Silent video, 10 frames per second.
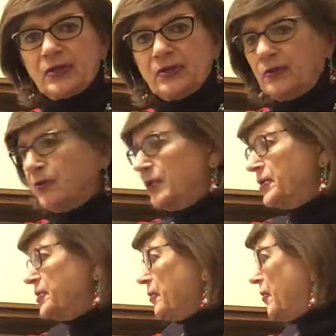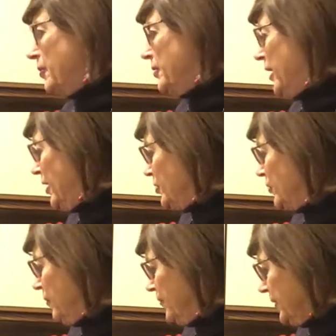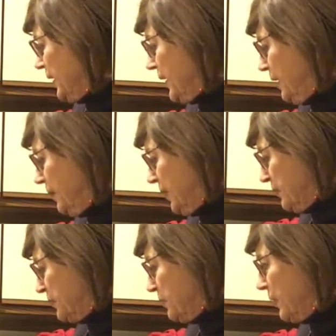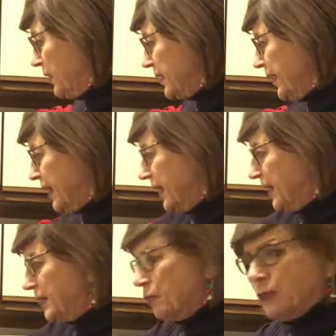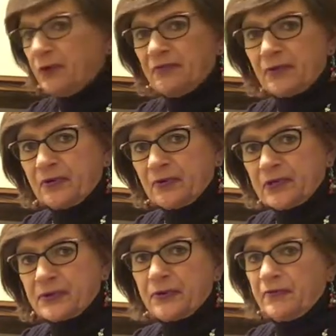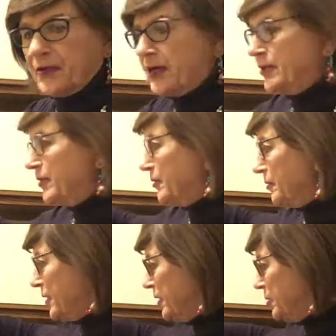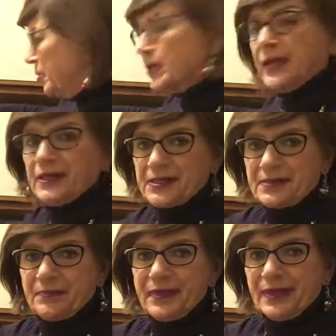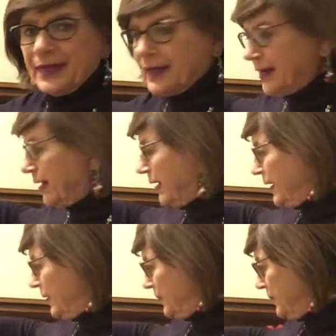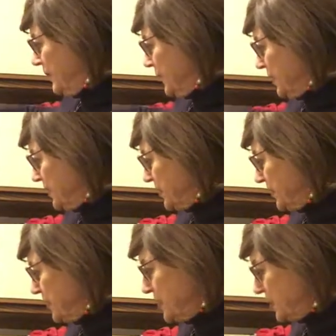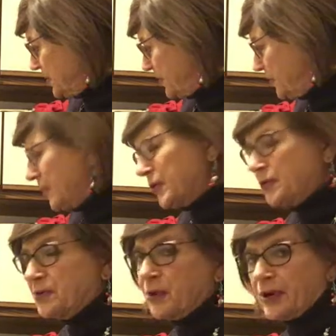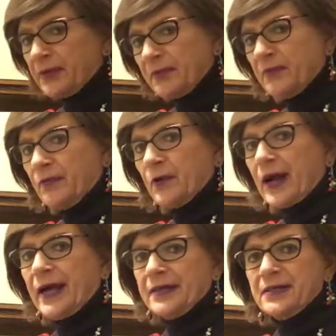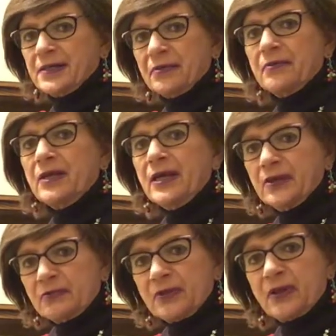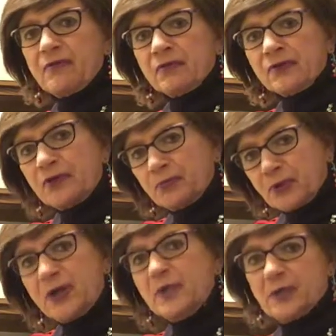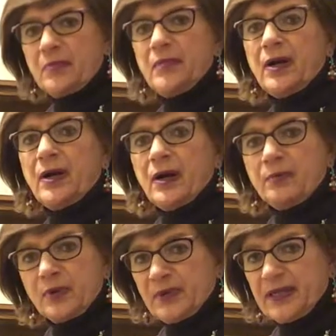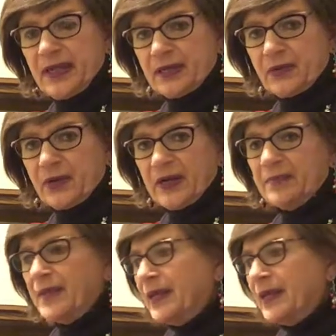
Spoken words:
Two of these are National Maker's Mark and Woodford Reserve, and they're kind of the bookends. This is considered Maker's Mark, what I consider the entry level to the premium bourbon category.